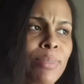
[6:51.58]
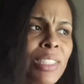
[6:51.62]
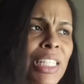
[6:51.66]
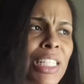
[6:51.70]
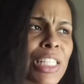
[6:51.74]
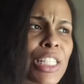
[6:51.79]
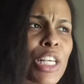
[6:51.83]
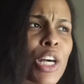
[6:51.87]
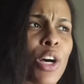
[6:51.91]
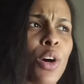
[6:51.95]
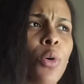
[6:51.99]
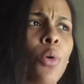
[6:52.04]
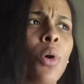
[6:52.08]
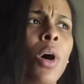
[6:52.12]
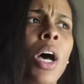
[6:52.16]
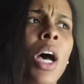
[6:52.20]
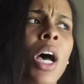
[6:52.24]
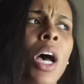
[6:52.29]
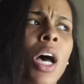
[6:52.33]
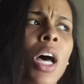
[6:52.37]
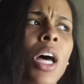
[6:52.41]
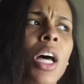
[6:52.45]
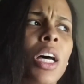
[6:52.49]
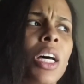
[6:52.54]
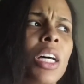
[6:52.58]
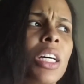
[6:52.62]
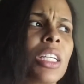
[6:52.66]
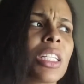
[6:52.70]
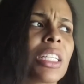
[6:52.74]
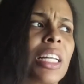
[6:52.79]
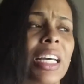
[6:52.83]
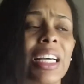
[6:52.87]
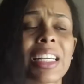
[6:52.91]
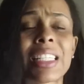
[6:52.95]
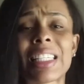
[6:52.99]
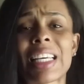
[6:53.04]
So
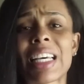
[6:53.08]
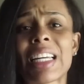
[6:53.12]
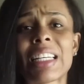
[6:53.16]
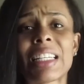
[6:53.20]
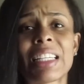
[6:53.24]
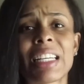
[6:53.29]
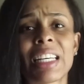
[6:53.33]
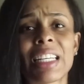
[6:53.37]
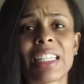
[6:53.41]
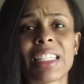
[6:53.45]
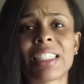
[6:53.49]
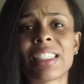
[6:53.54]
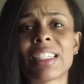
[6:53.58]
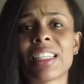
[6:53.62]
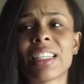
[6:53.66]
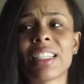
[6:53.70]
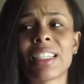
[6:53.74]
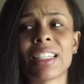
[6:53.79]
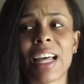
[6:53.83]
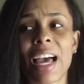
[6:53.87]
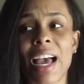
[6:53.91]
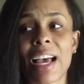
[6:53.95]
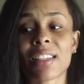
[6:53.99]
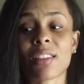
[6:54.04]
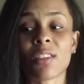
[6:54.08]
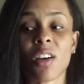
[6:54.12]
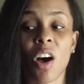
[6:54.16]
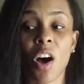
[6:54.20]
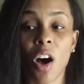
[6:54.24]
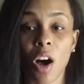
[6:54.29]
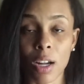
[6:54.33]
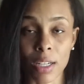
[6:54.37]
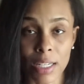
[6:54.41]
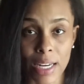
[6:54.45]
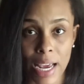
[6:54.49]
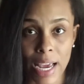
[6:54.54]
like I said, it lasts
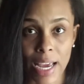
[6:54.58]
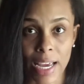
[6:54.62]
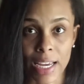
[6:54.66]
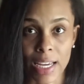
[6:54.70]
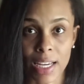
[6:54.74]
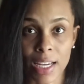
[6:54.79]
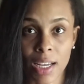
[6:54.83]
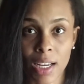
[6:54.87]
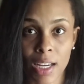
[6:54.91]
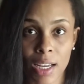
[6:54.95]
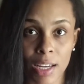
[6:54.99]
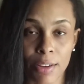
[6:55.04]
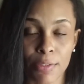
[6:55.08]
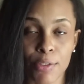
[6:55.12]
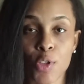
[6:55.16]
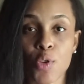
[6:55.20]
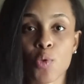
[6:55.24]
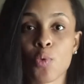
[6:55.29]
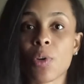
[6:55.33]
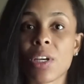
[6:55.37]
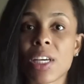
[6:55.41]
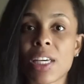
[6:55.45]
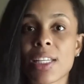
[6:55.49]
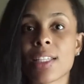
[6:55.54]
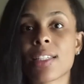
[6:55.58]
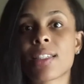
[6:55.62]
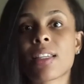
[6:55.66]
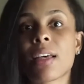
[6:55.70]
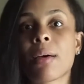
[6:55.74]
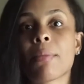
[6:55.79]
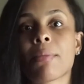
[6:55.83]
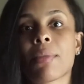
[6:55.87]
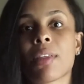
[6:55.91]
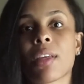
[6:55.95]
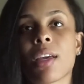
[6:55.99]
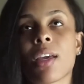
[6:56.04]
all day. If you eat
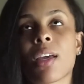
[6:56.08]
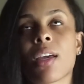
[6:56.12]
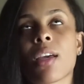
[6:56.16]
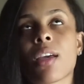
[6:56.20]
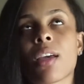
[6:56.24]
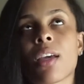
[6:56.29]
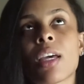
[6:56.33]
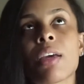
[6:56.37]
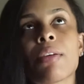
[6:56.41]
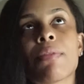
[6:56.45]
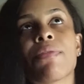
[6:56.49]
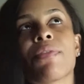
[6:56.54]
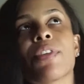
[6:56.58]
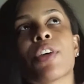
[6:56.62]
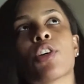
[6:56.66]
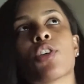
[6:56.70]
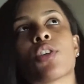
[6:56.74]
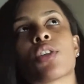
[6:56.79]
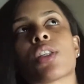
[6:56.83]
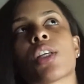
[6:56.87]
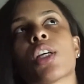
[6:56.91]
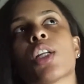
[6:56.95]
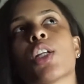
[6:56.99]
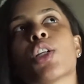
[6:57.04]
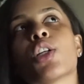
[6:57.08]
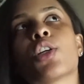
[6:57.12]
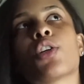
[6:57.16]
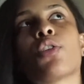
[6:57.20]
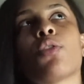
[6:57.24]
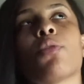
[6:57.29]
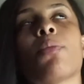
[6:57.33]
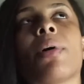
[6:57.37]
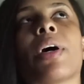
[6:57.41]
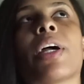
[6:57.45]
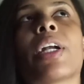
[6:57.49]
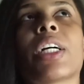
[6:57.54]
something, it feels a
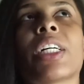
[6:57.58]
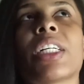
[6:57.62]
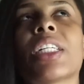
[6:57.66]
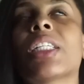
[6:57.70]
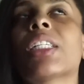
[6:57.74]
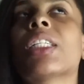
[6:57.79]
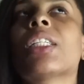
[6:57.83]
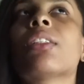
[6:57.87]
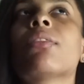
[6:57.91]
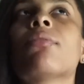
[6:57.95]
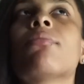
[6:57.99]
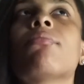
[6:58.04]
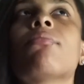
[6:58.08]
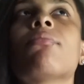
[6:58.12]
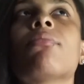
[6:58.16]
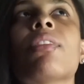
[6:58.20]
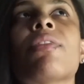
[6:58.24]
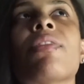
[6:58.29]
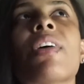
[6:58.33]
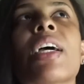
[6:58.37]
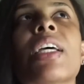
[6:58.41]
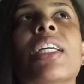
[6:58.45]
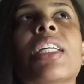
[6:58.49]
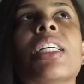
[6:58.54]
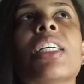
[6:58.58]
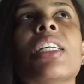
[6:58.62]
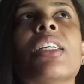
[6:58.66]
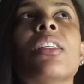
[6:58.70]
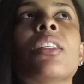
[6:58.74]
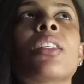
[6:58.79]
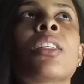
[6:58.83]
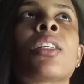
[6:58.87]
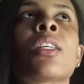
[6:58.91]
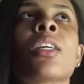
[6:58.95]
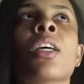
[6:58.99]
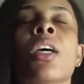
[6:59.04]
little better. If I
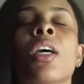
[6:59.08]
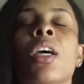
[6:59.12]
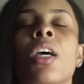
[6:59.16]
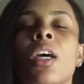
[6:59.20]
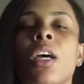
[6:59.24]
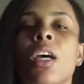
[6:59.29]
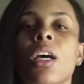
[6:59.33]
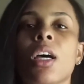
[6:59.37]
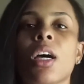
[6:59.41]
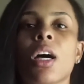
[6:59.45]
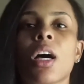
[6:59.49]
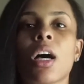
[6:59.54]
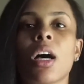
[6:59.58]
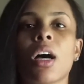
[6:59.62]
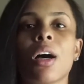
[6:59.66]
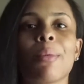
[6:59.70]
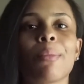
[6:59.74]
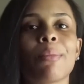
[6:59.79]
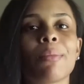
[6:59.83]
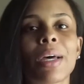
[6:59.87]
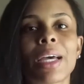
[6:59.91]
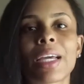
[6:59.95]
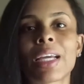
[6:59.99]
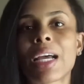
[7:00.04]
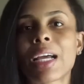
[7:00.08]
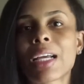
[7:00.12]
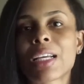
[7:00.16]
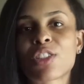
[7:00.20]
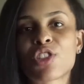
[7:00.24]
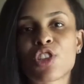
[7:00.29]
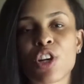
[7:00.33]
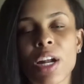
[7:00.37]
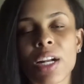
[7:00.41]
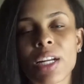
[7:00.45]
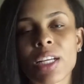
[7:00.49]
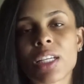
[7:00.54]
eat, like I
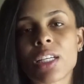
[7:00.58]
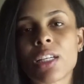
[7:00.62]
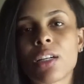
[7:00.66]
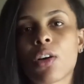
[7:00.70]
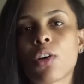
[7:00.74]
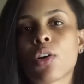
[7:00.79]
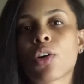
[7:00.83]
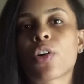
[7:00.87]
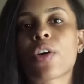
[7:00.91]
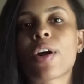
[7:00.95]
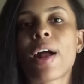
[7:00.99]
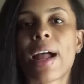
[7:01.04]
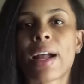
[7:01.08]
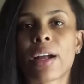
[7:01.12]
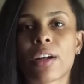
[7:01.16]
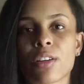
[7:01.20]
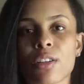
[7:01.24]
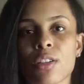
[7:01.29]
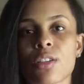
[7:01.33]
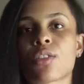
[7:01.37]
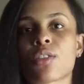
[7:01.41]
try to eat on crackers